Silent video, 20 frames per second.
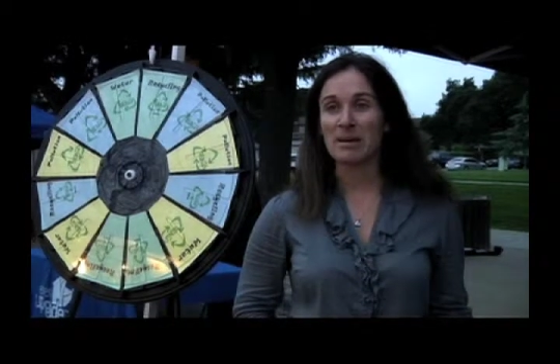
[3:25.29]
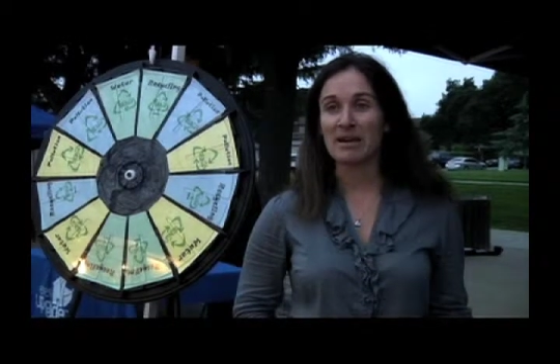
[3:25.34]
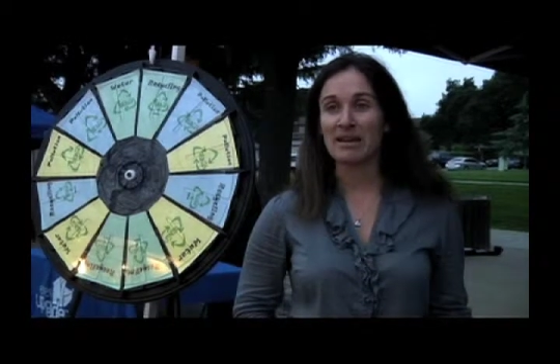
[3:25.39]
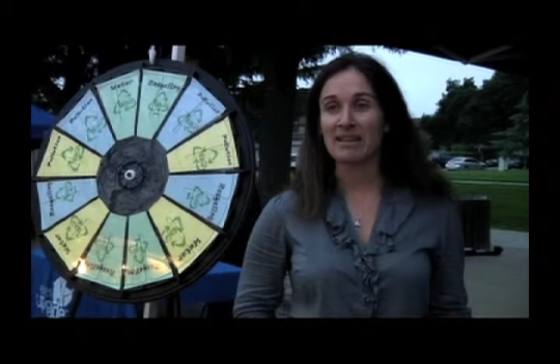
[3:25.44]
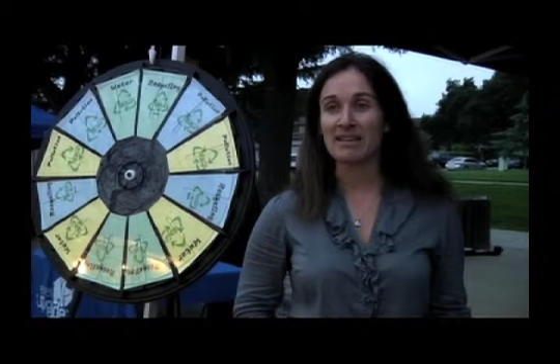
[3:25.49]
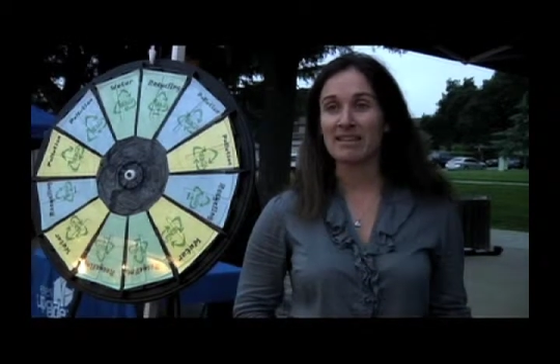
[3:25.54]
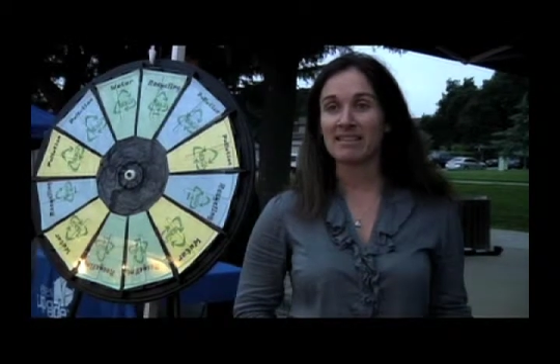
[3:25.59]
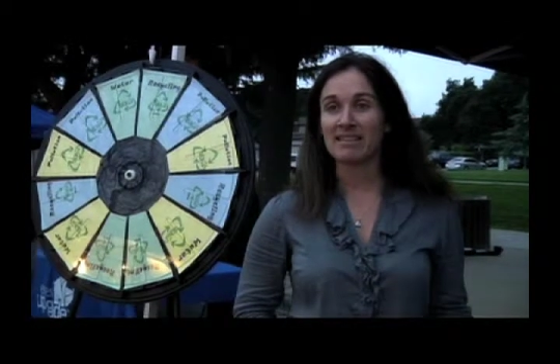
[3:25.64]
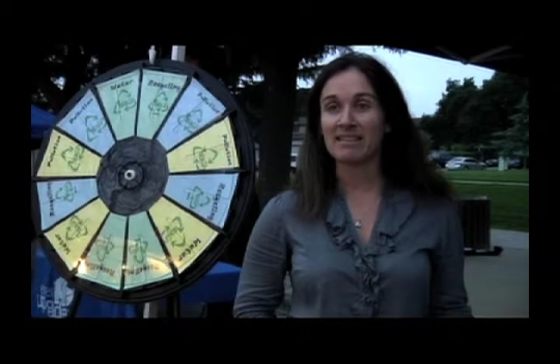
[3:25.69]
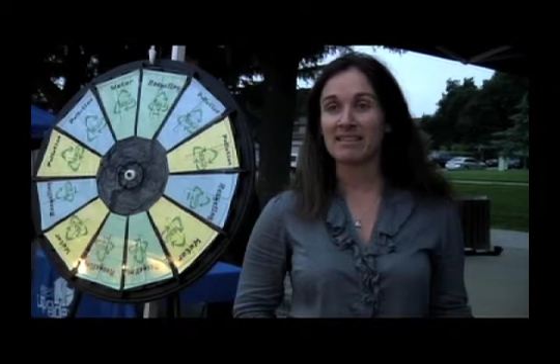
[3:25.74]

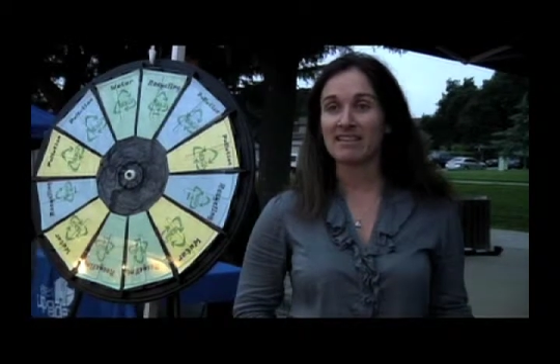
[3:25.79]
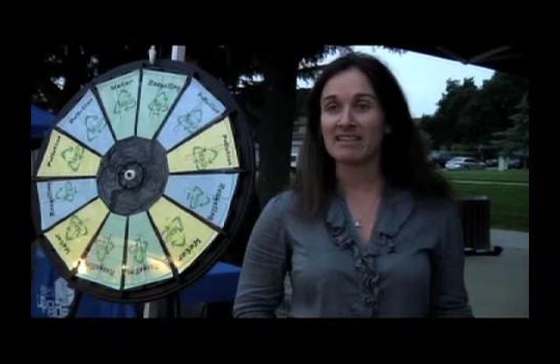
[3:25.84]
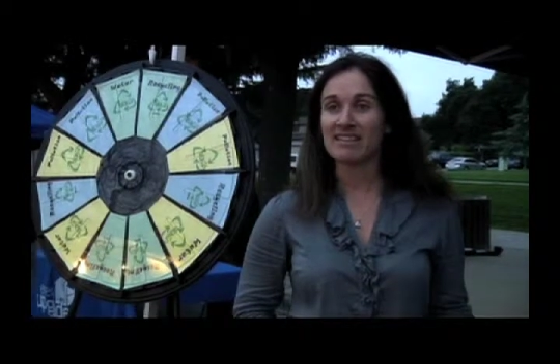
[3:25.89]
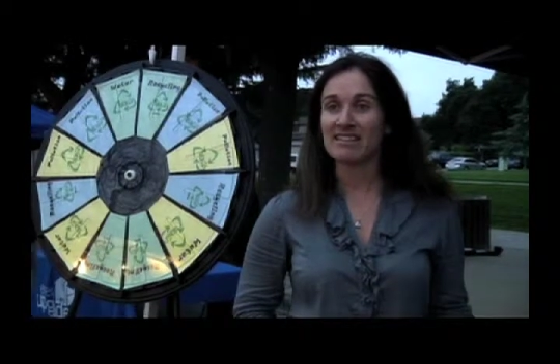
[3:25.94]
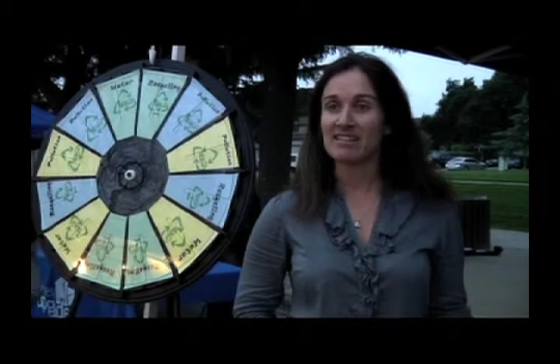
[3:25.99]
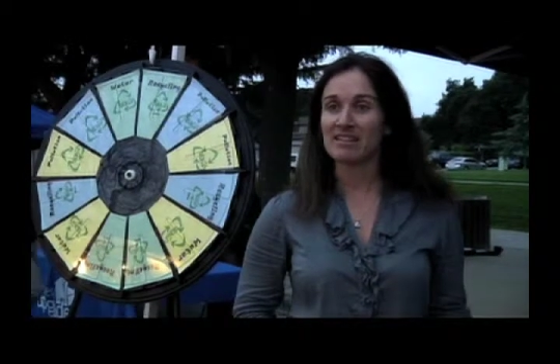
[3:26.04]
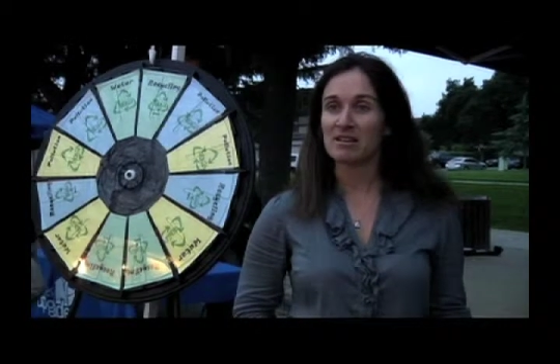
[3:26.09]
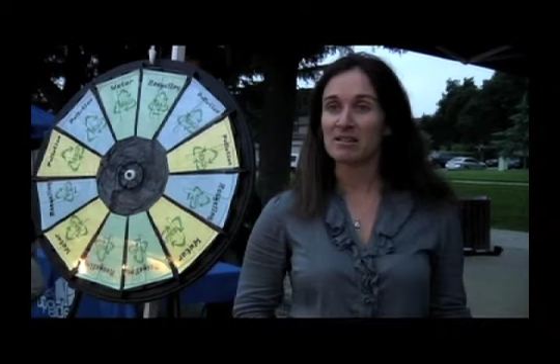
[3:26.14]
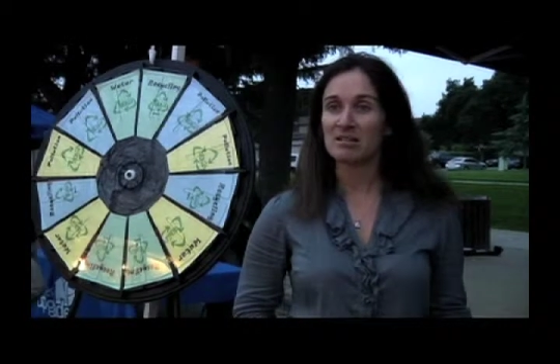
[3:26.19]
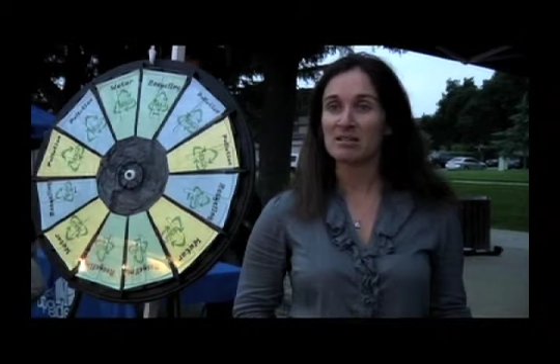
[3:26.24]
but that
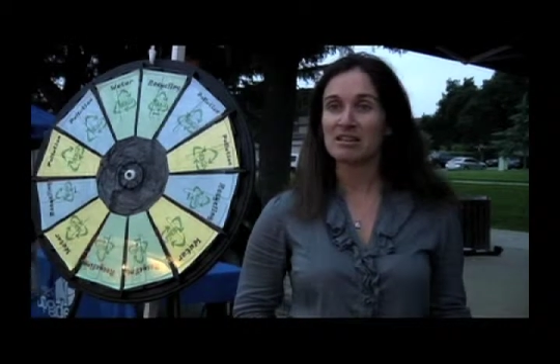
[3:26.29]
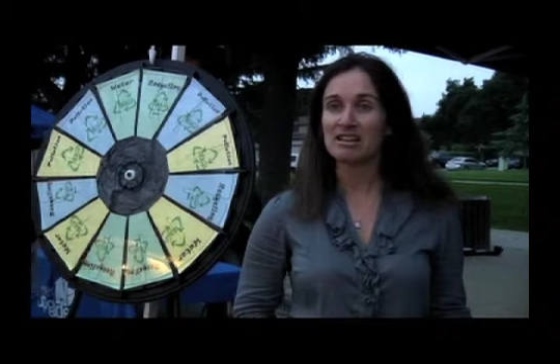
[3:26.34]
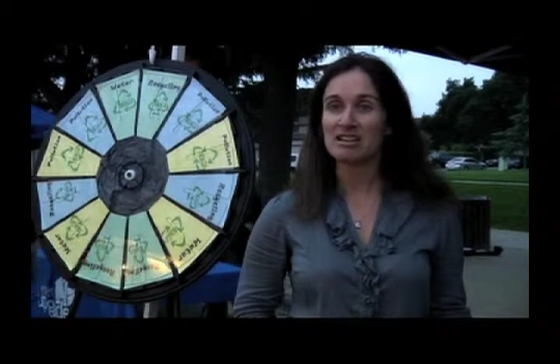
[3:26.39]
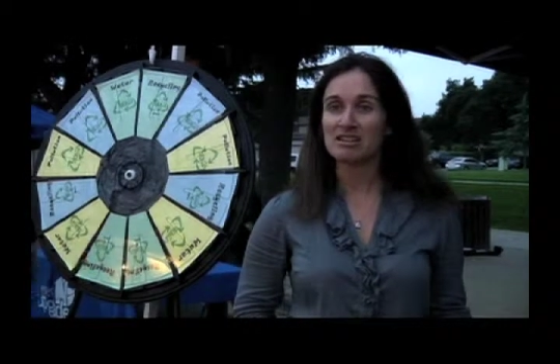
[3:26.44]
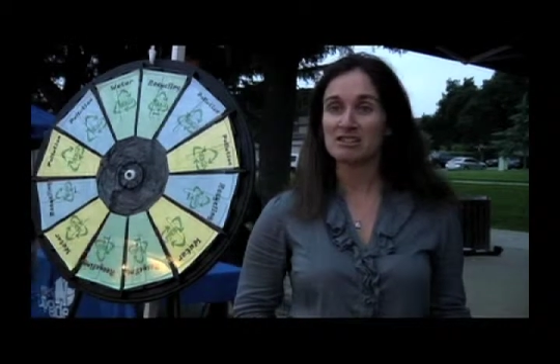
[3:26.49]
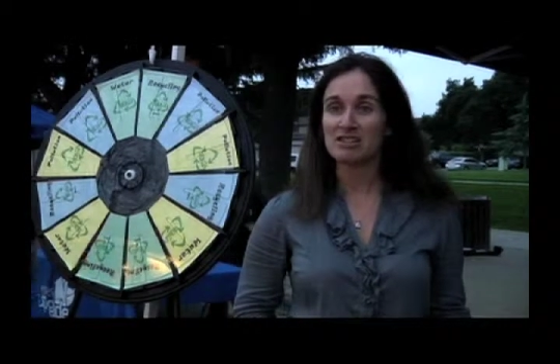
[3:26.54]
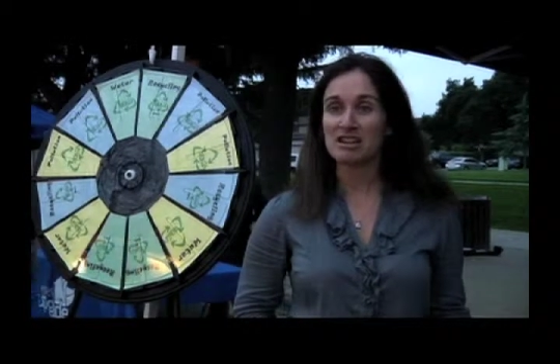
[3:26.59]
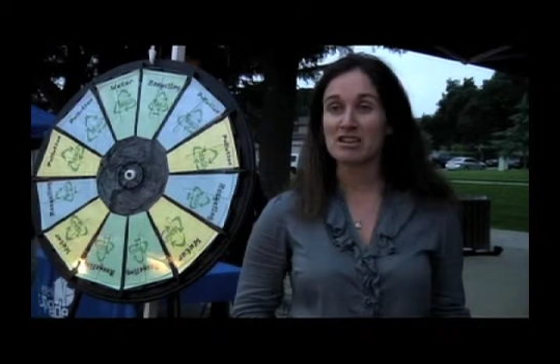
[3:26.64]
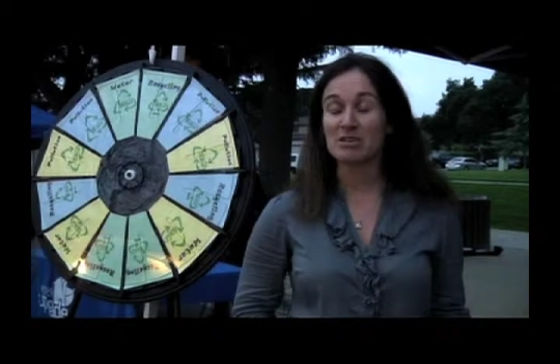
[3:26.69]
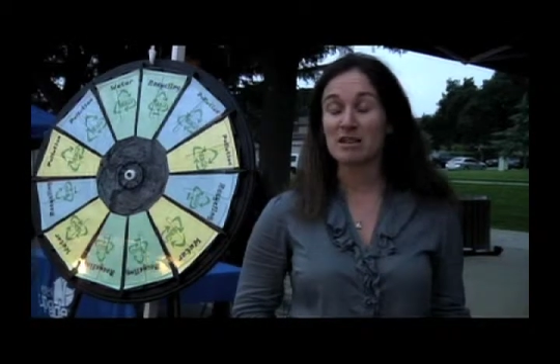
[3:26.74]
you know
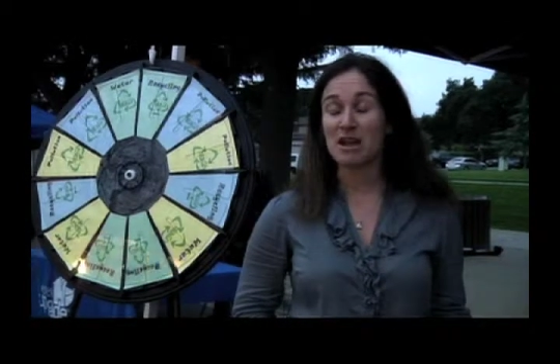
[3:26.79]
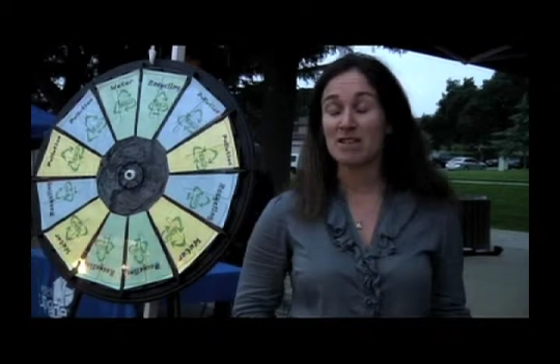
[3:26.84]
each day